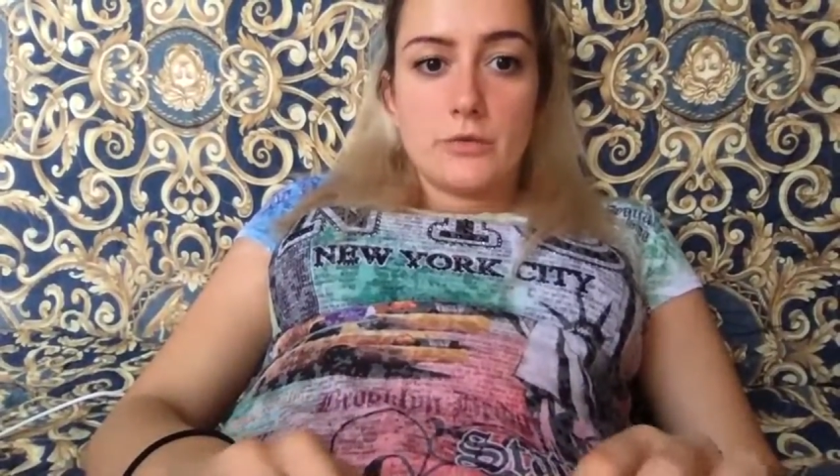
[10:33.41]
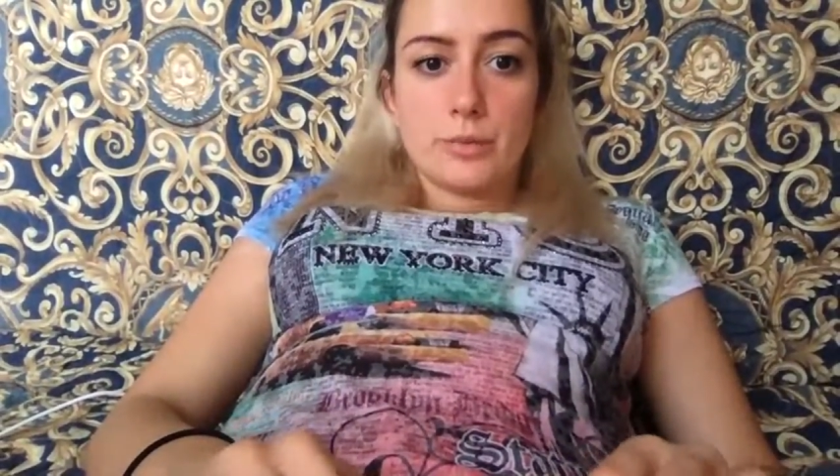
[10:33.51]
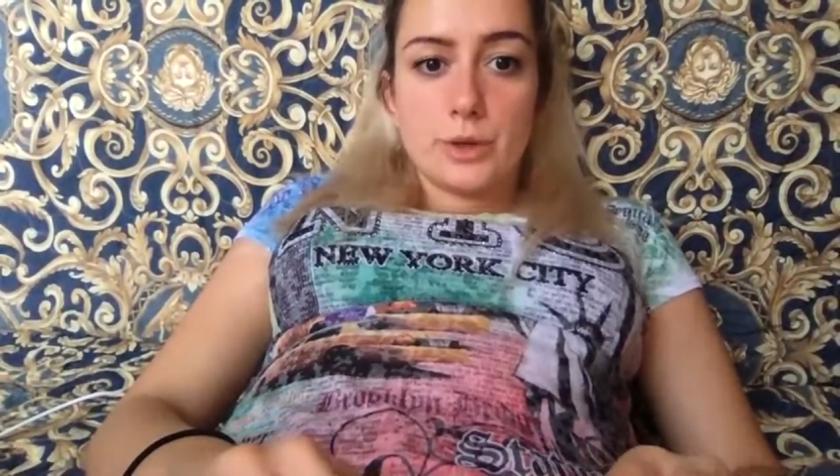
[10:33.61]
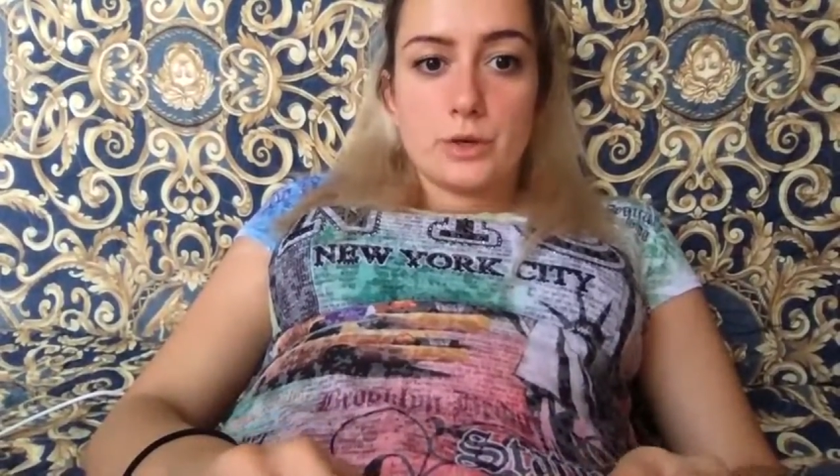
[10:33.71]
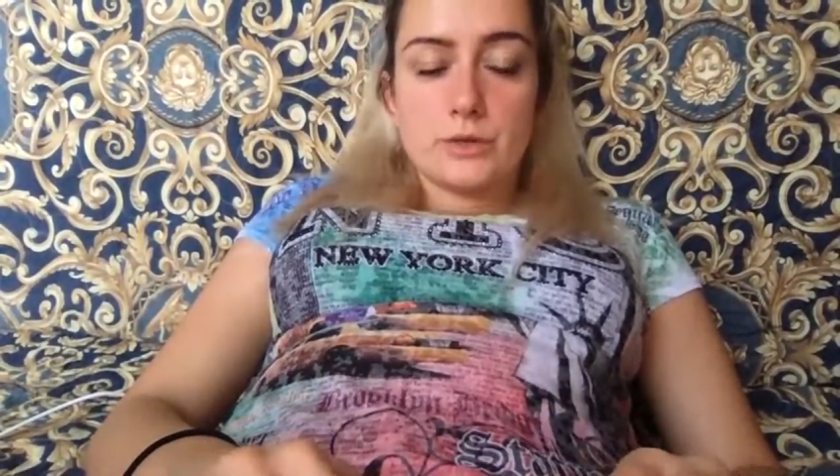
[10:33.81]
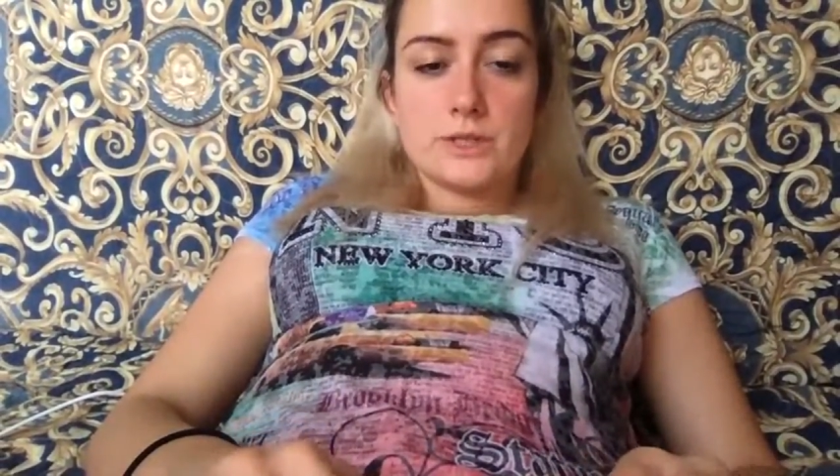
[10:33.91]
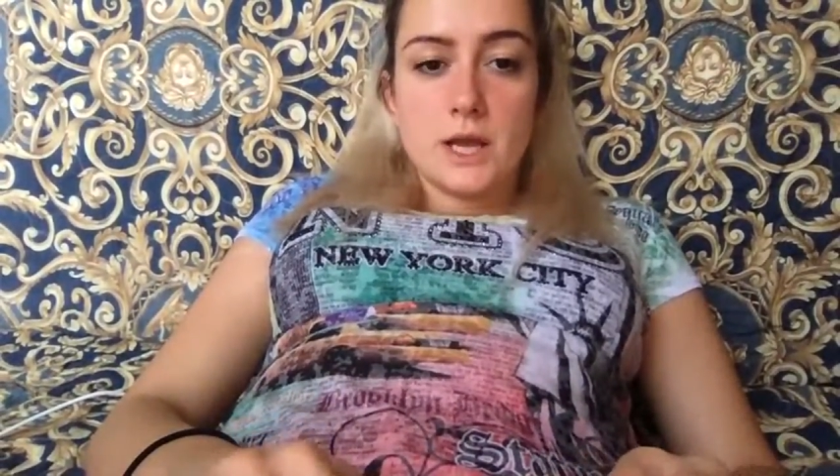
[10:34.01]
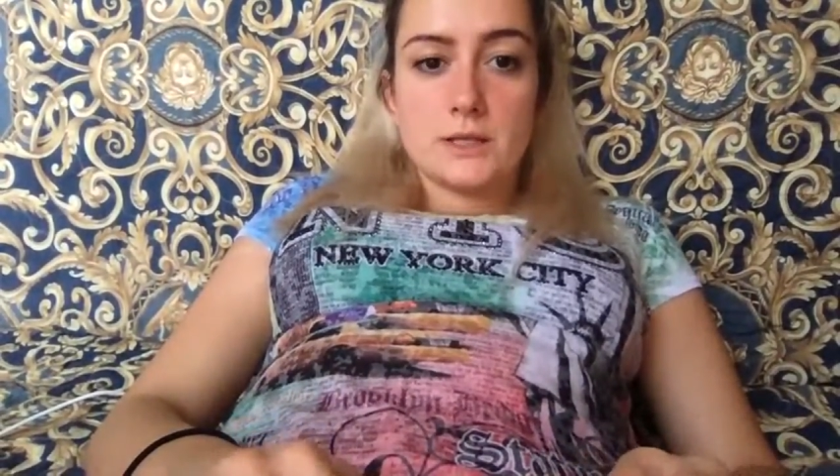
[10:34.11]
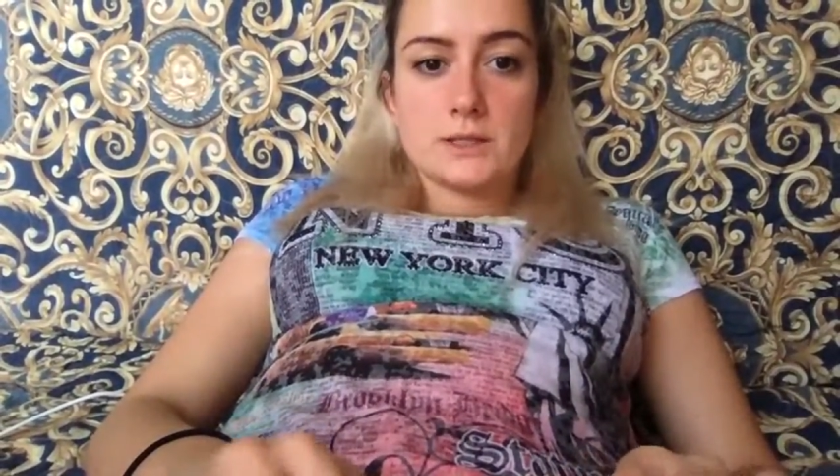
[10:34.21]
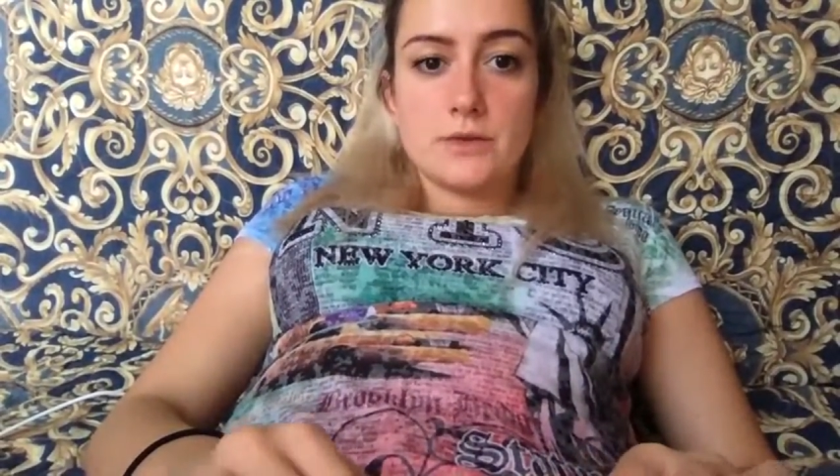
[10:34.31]
of political
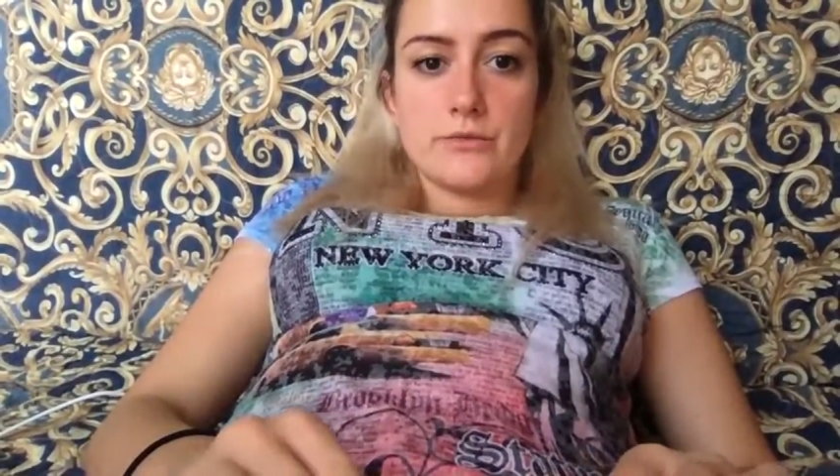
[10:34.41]
science